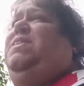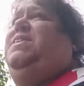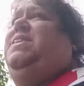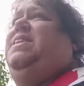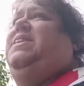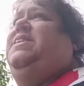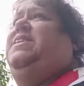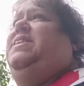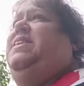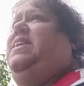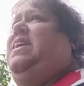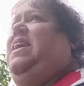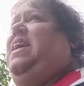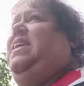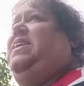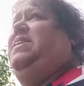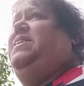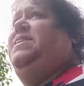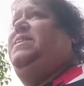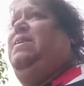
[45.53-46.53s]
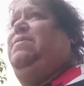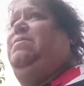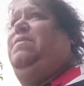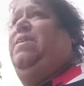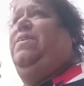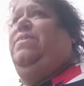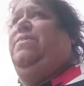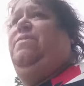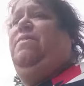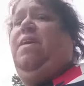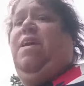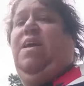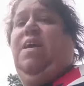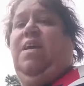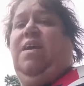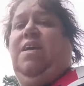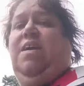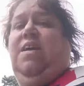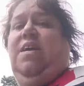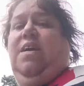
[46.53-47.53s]
69 and
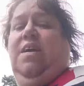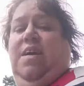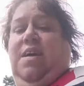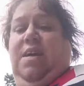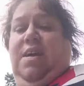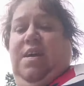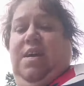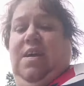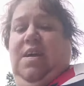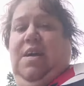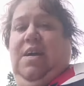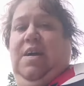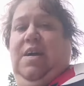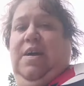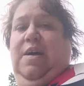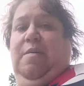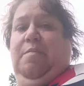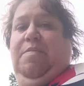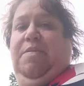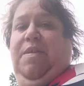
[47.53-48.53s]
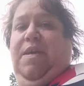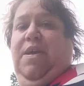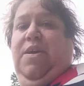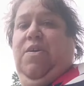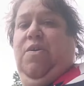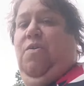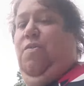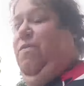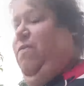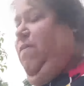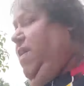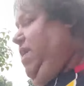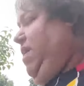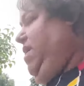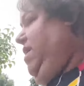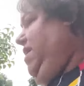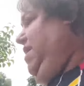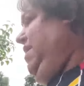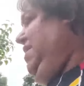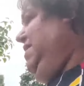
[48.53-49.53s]
73. The
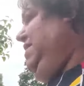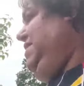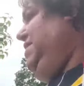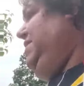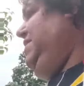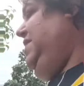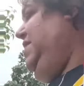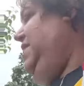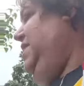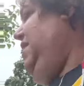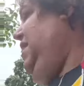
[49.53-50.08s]
UV is